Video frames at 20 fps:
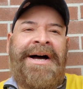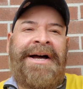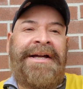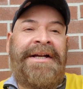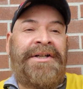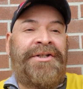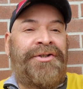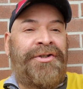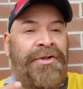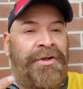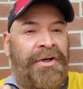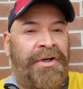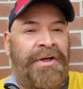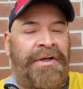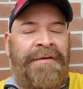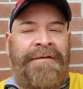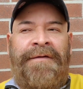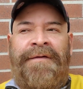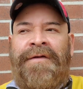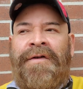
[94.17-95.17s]
It's
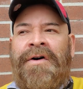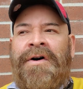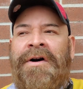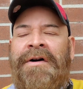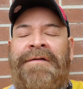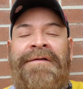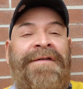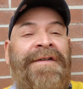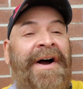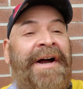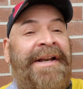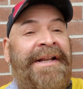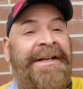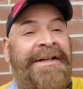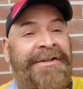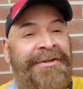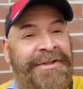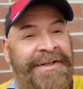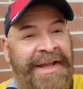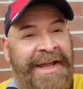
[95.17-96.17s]
good for
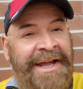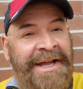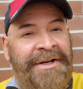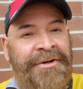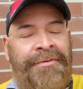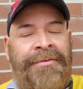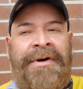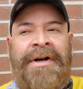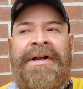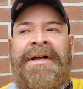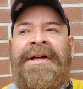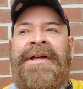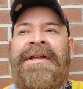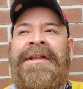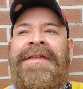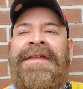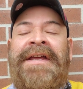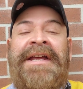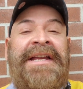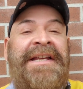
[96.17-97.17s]
fighting
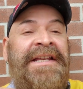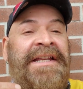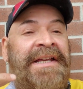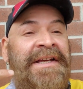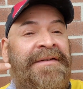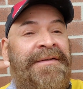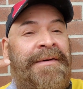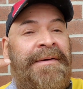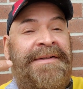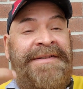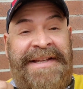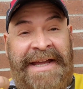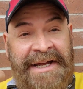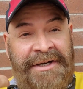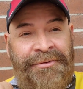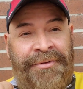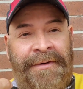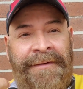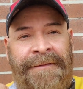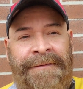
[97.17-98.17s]
dandruff.
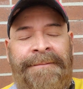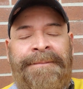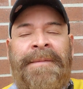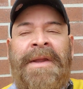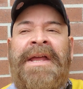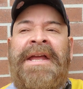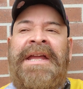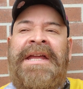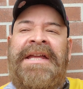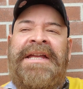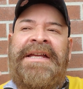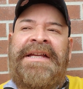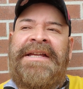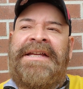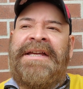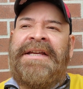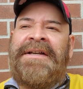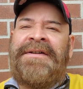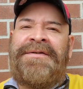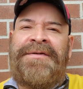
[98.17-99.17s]
It
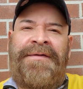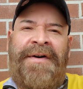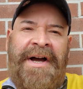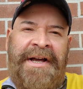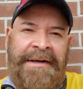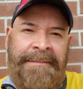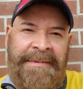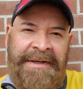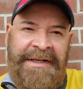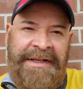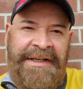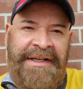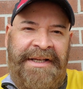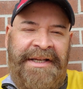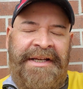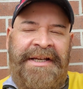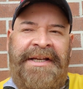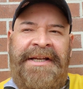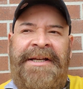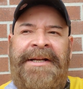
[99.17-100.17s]
gives vitamin
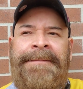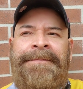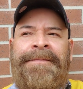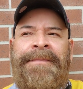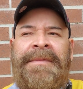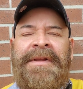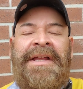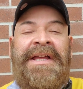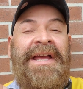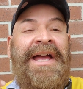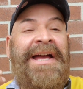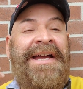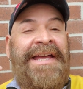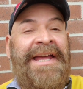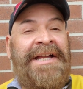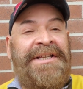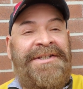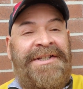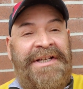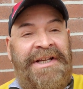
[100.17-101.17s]
E
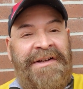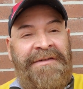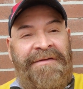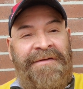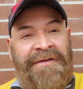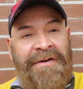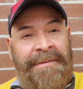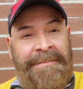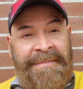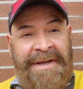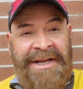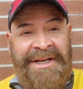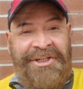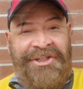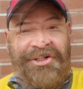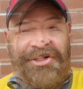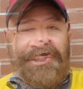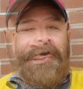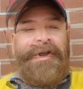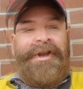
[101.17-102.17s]
against
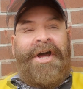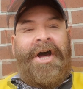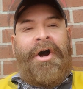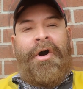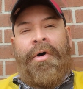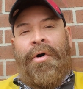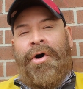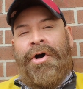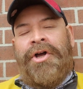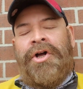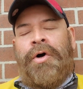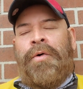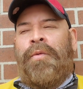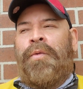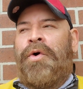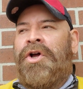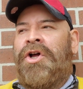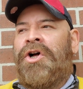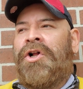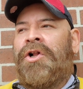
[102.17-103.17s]
inflammation. Oil
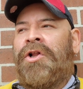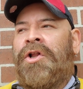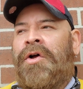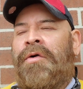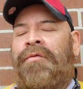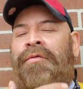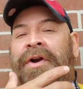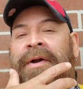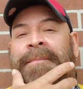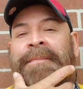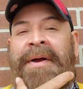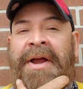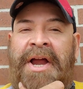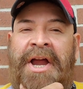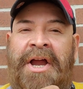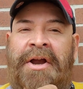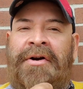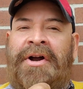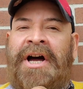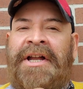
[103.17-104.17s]
will
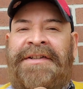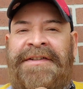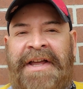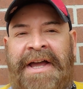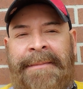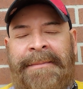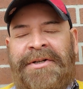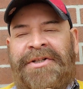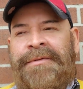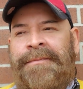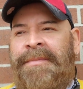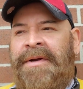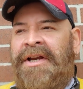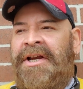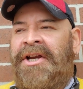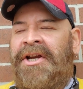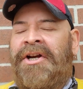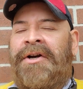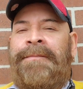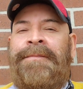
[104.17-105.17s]
repair a damaged
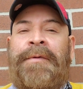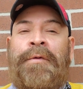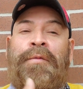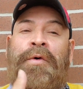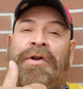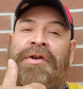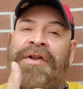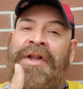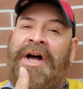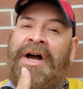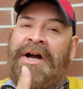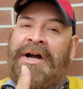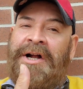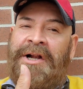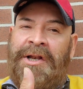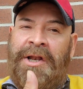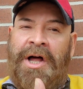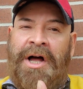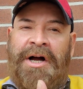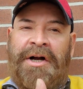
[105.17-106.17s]
beard, will not
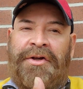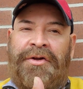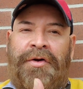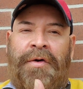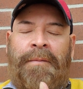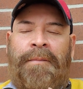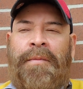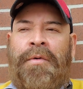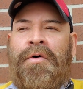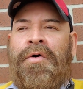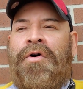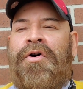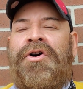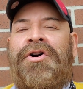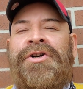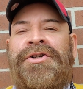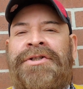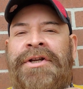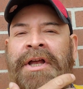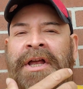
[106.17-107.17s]
clog your
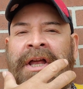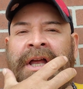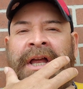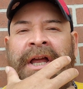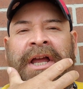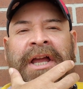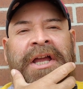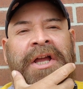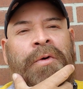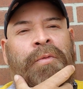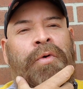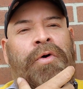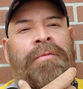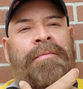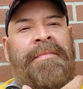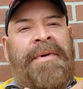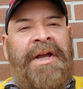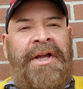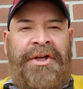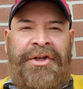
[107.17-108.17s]
pores. It will
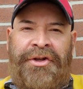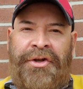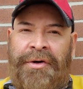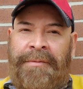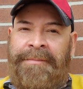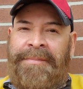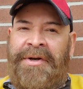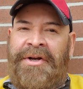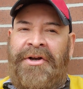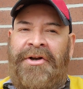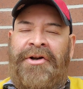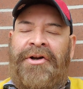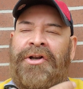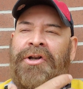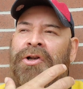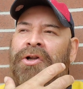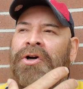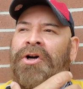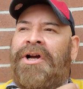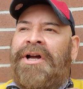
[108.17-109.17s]
make your beard
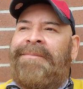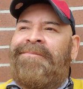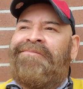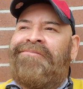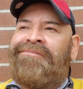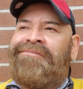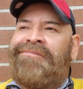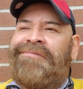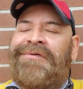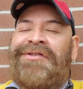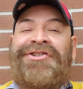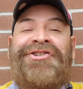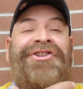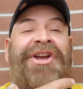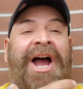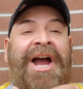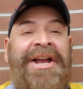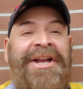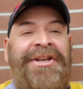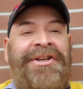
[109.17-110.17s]
look
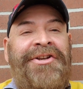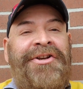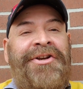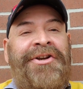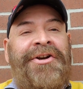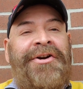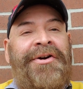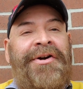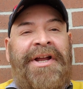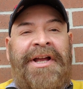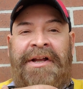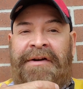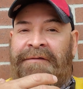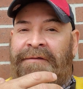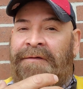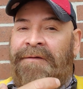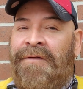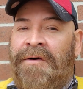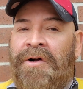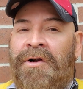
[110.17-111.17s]
shinier and
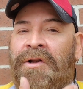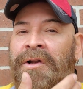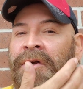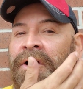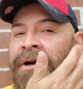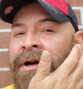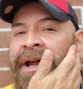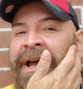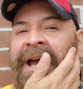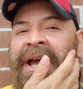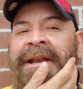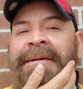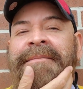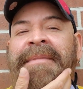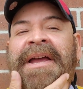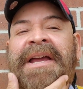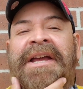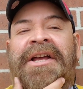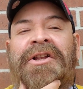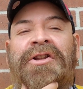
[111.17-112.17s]
fuller and
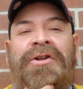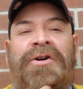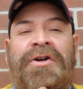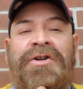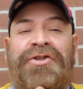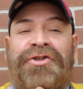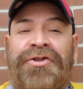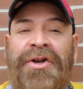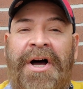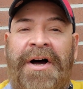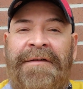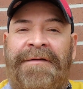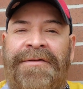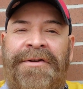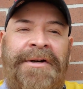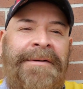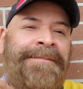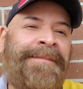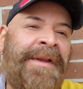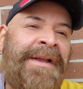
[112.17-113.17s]
make it look
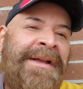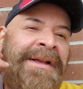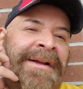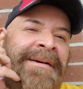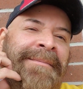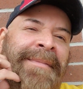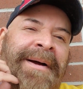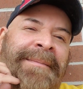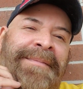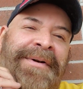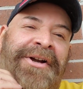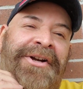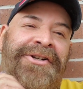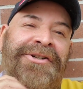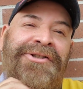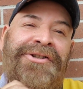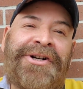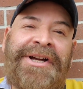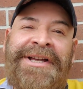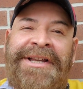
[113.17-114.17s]
softer. My beard
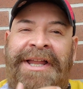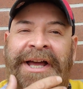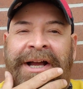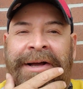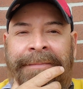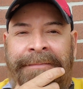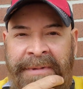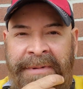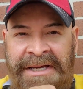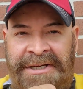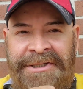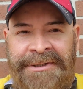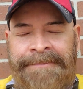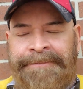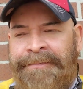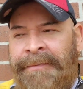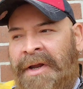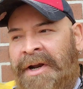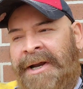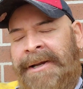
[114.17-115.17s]
is looking like a mess,
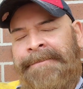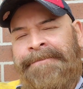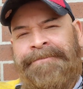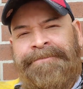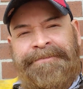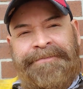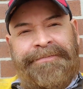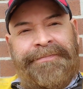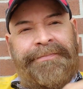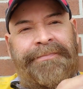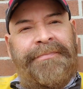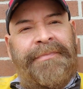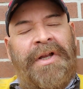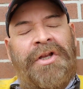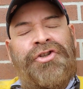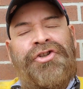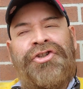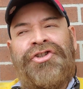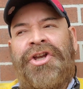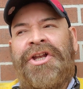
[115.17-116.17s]
all right?
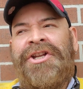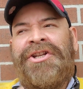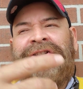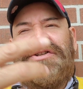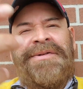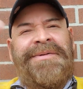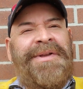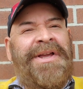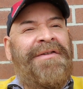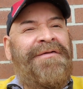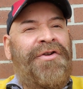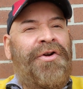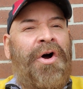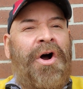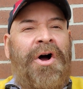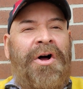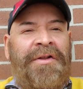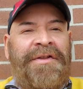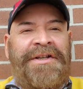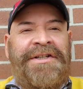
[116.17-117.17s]
So it's gonna give you
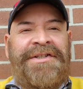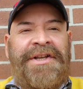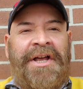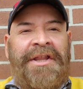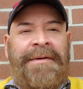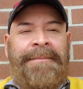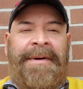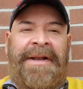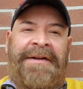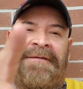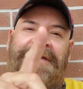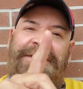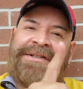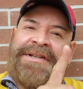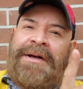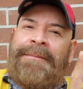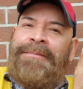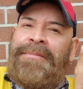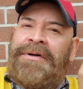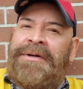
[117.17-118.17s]
all these other benefits.
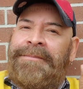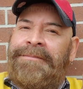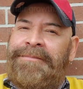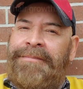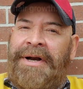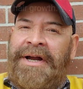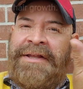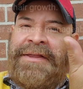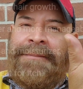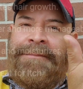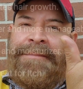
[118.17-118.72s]
I'll put probably the